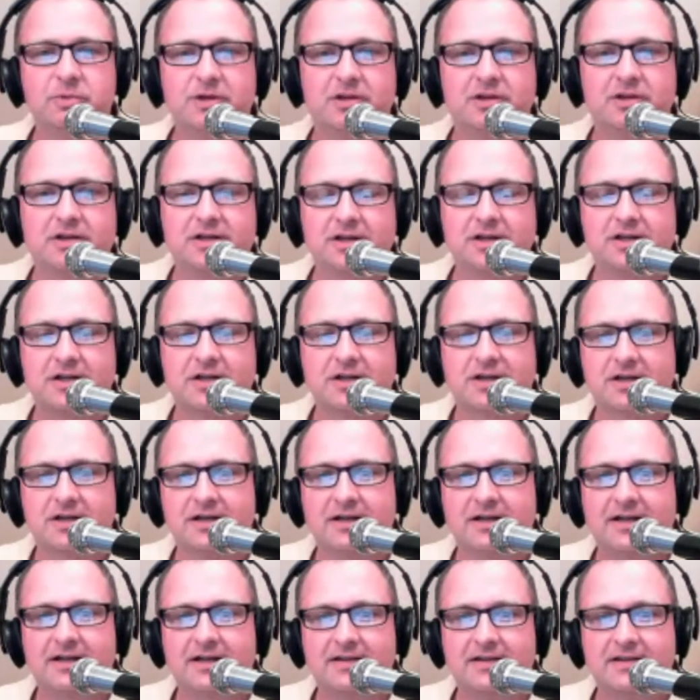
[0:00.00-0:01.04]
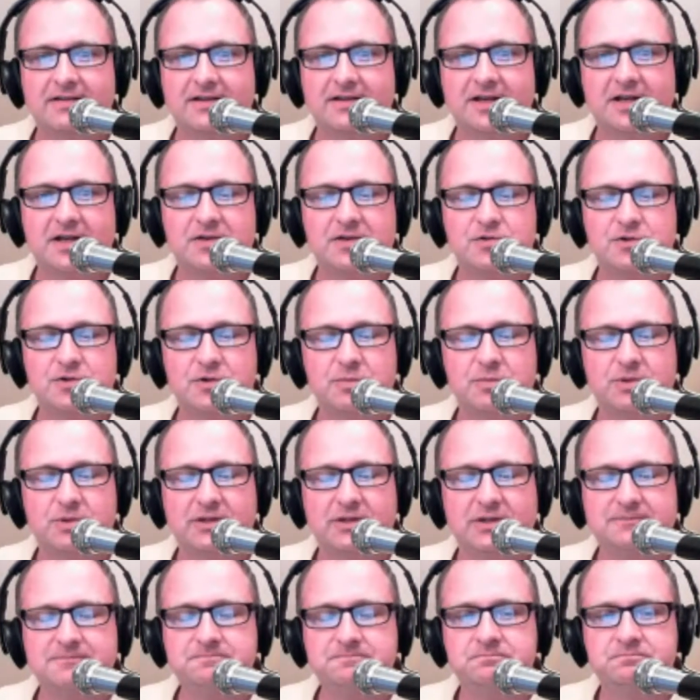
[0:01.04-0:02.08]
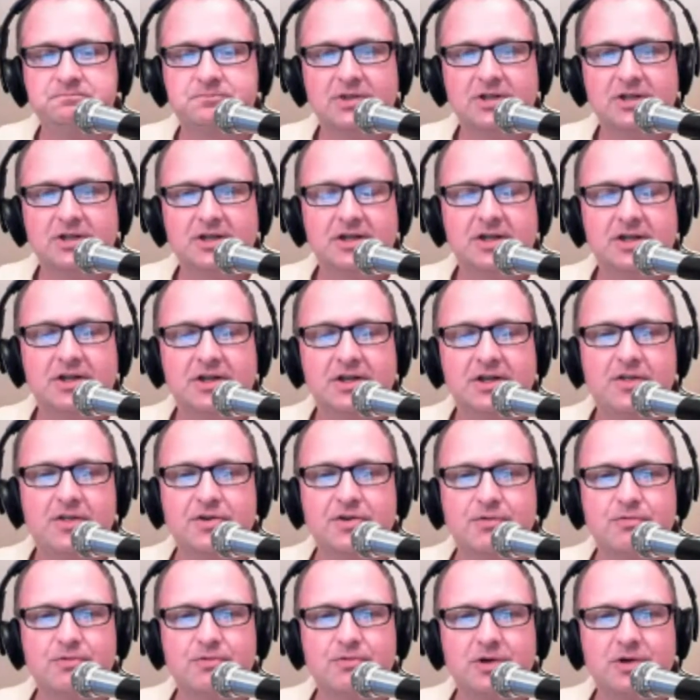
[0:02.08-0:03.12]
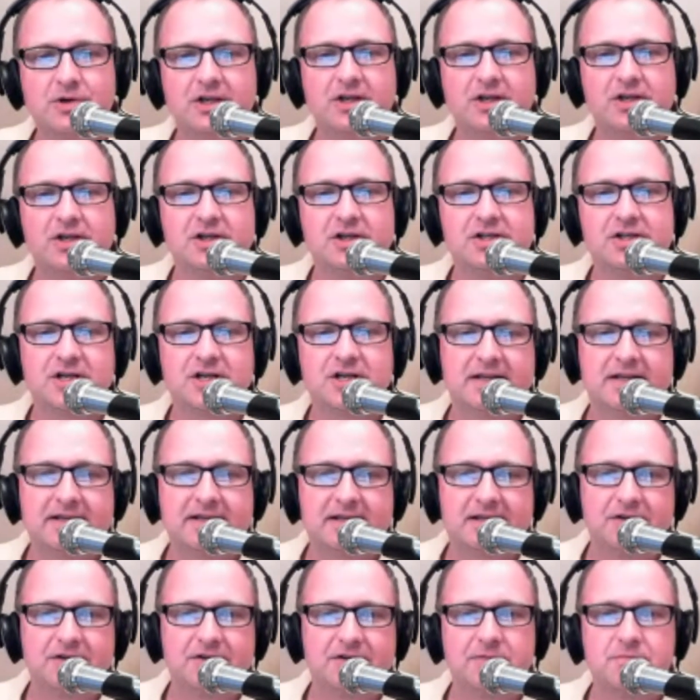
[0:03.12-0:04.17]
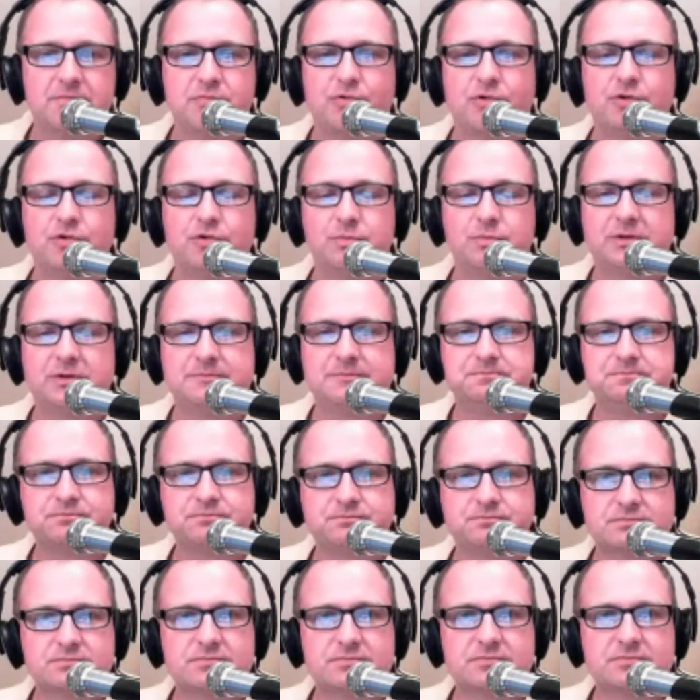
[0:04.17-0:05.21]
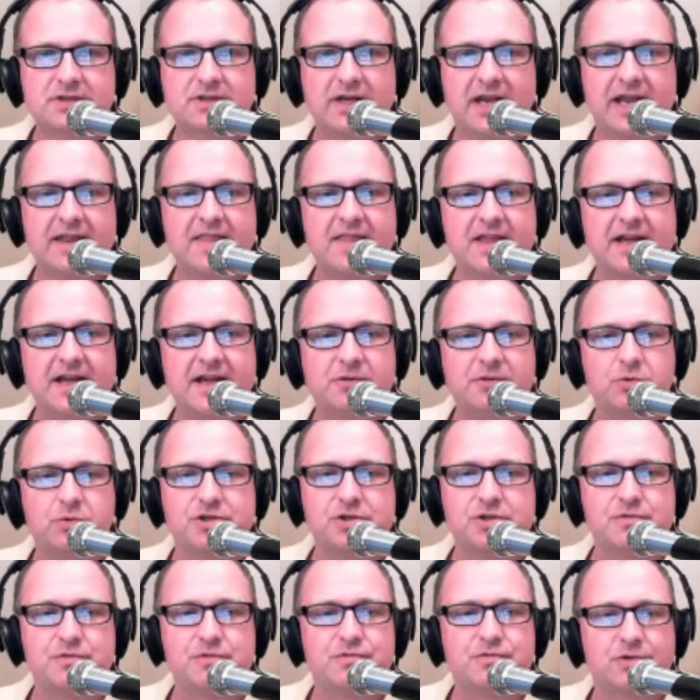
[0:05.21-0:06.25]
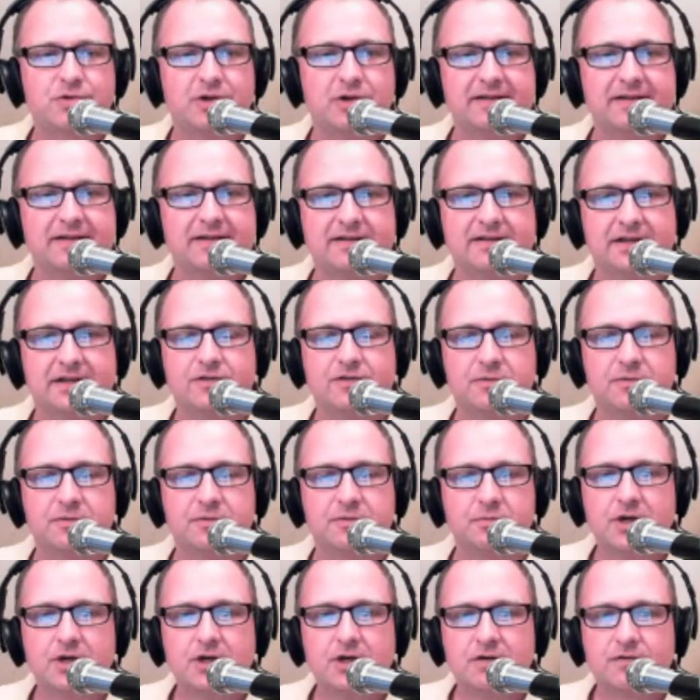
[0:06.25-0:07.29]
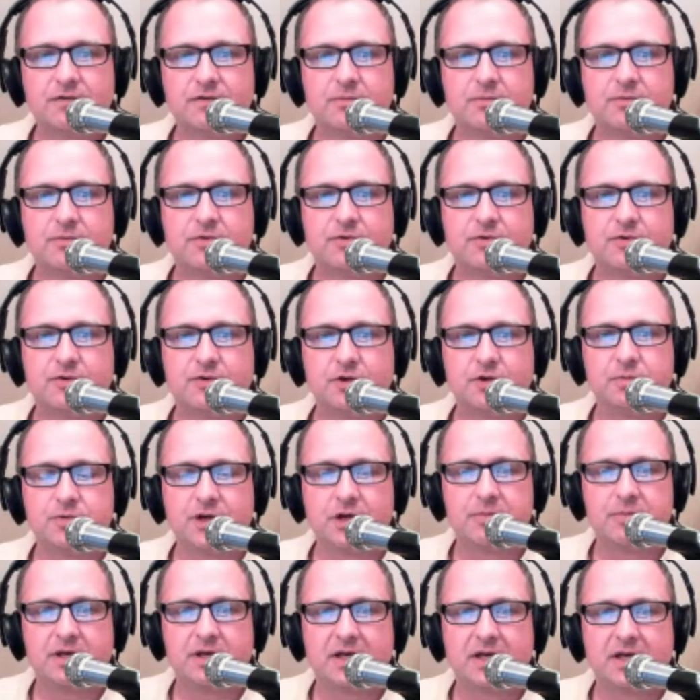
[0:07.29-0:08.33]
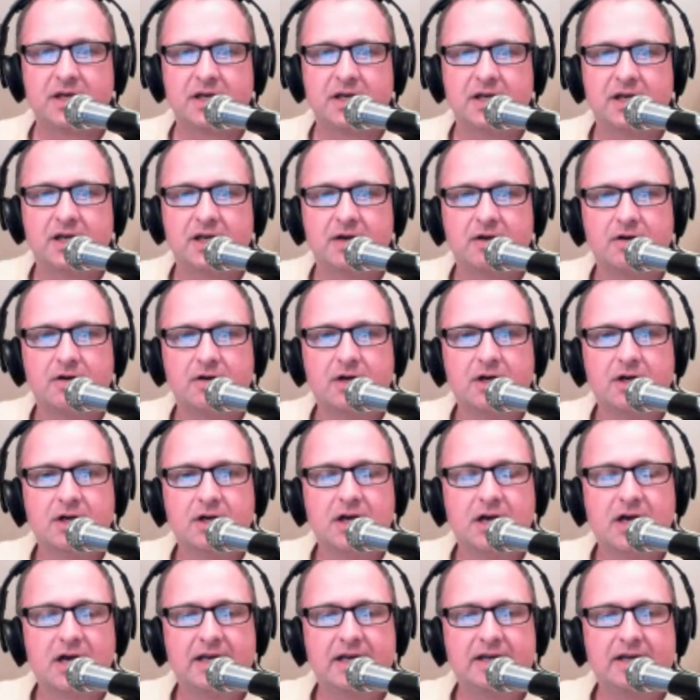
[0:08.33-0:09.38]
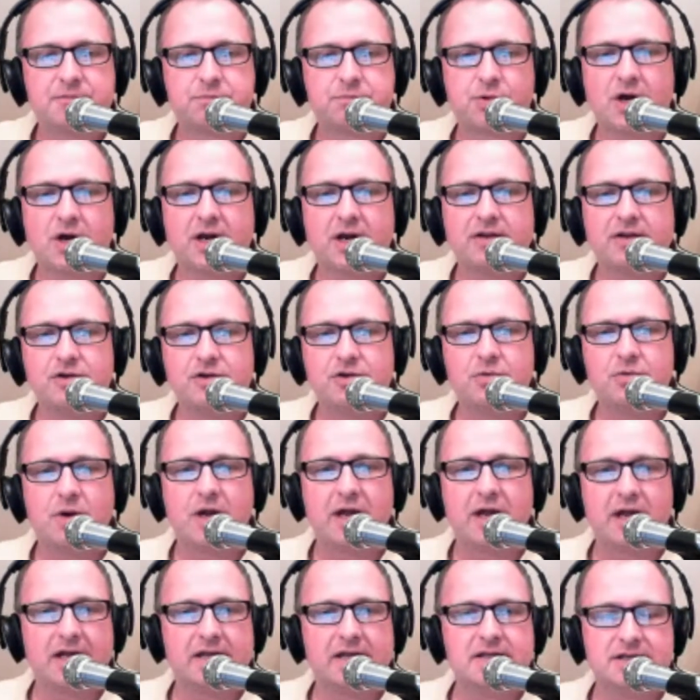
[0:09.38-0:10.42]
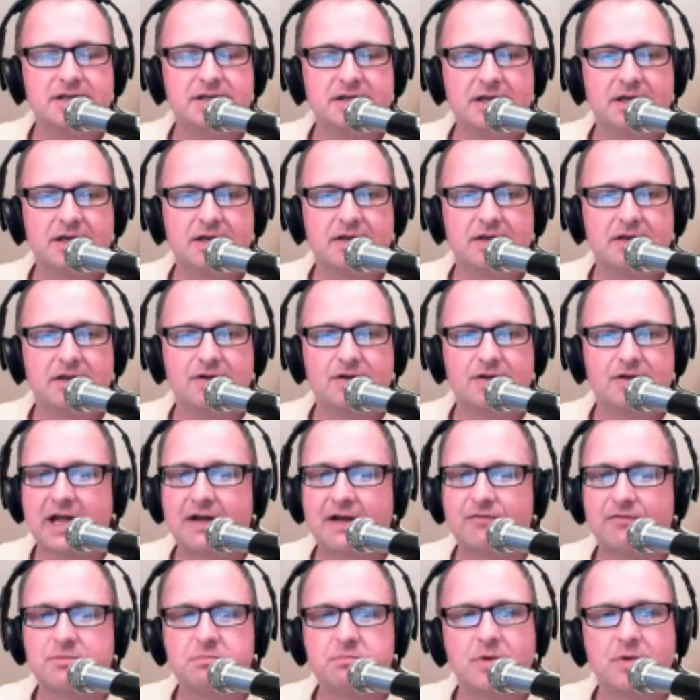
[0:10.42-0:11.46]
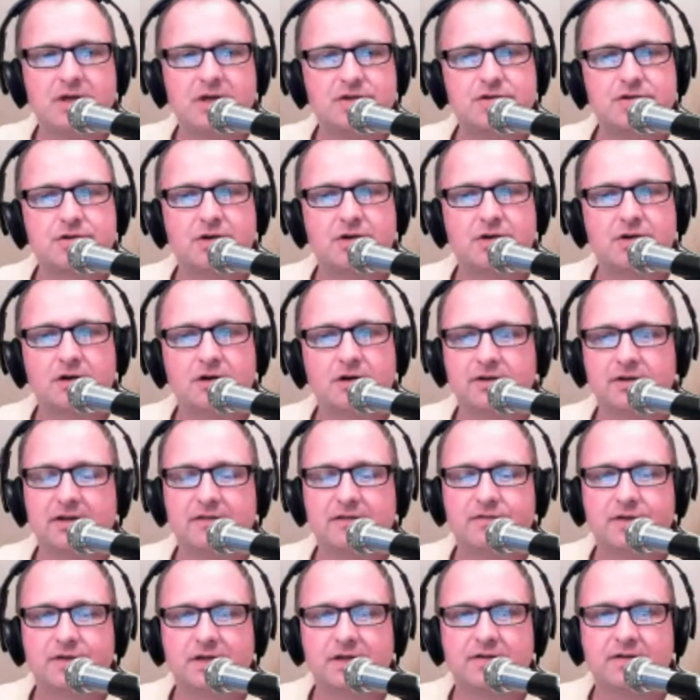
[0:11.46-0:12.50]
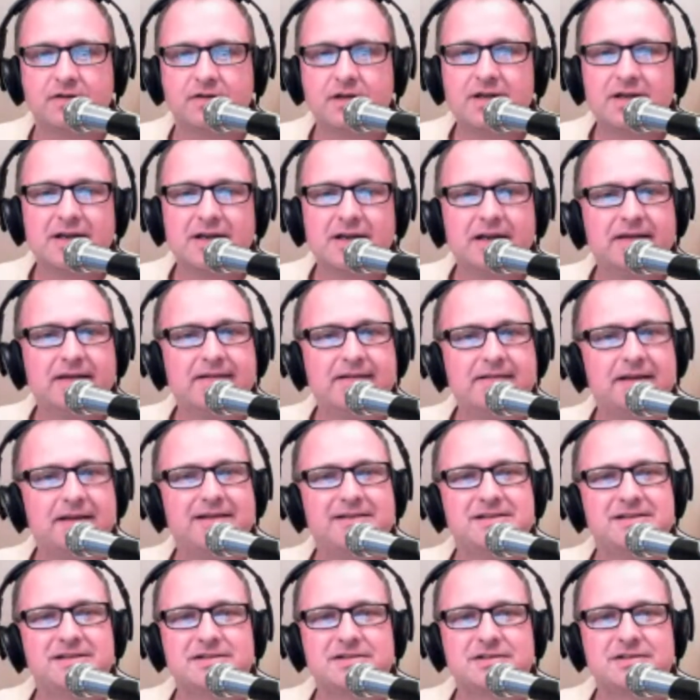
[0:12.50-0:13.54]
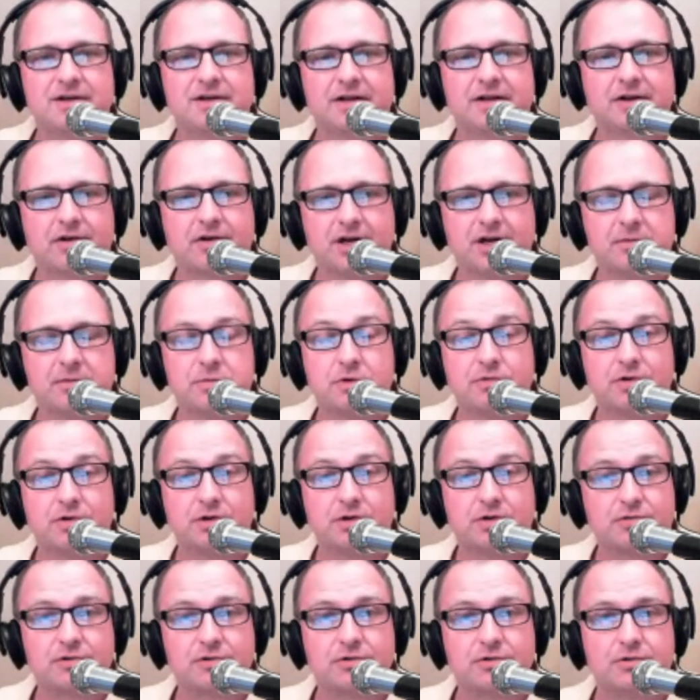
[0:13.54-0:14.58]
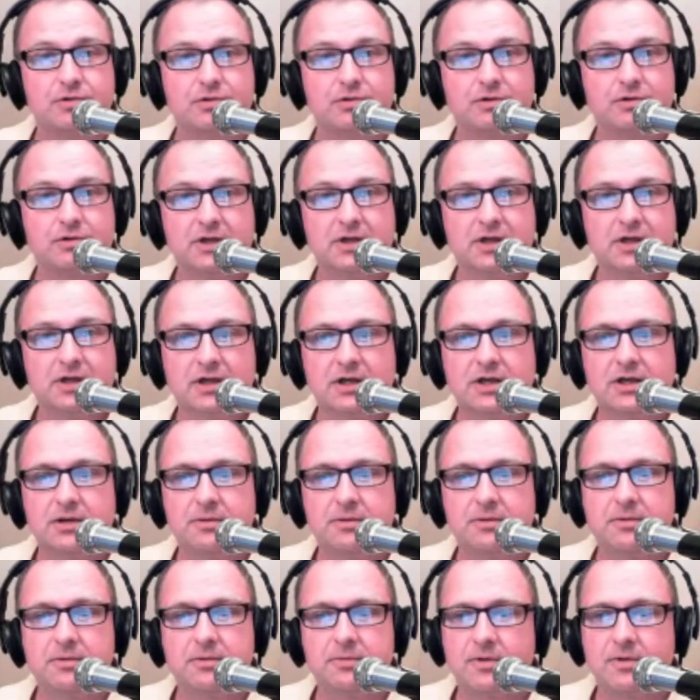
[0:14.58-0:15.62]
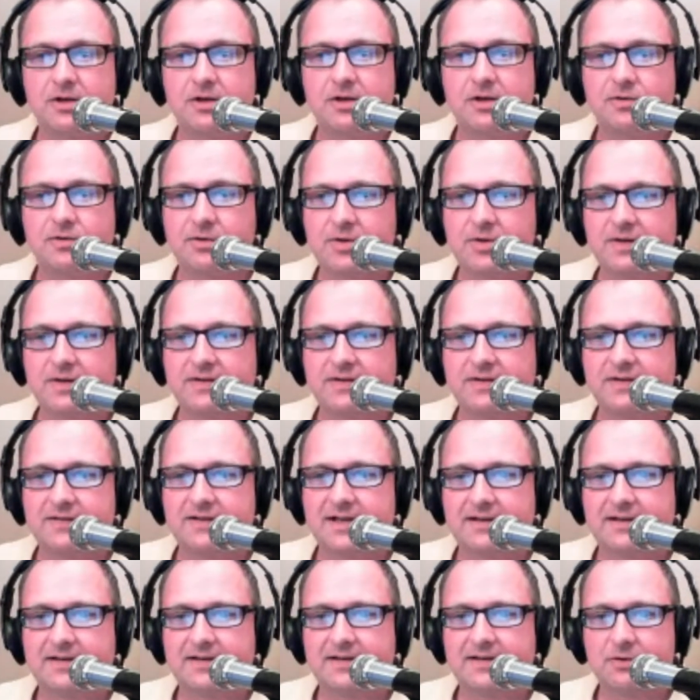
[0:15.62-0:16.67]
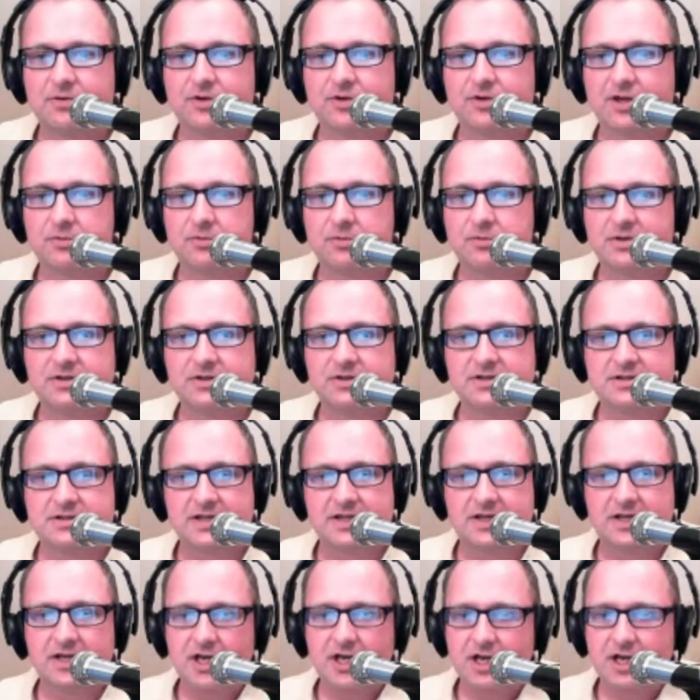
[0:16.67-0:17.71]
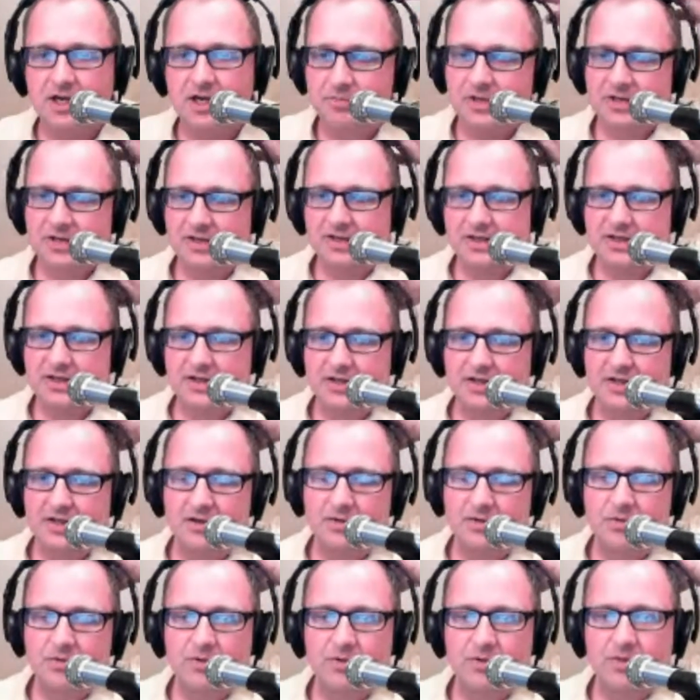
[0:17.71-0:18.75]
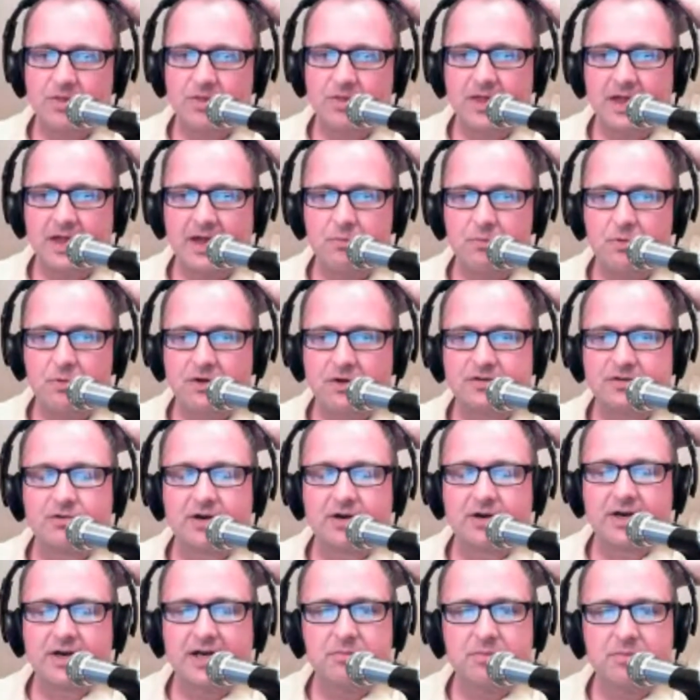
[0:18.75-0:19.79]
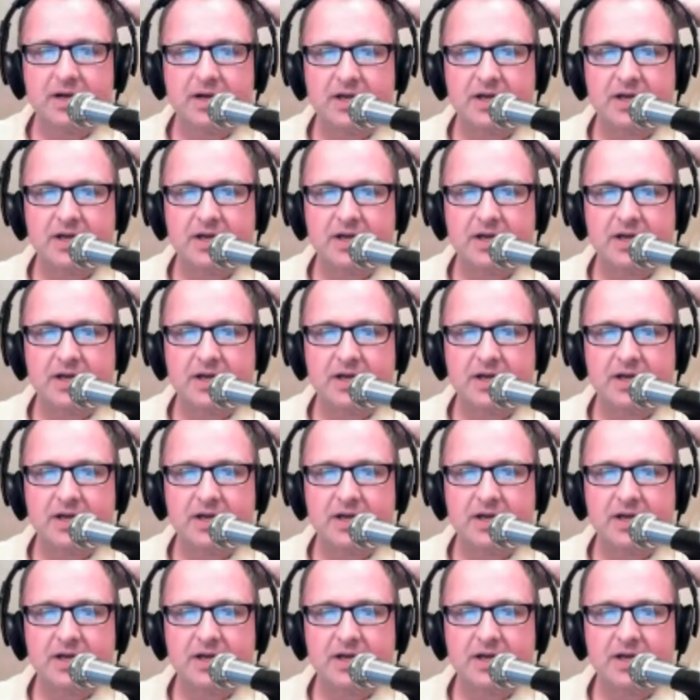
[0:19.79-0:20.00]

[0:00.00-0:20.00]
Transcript: look at the schedule, but there's a really good shot that there's improvement, and that's what you've really seen from Stoops coming in here. He's brought a new edge. You're going to have a much stronger defense. He's just an incredible recruiter. Some of the stats I was able to just dig up, and what's great about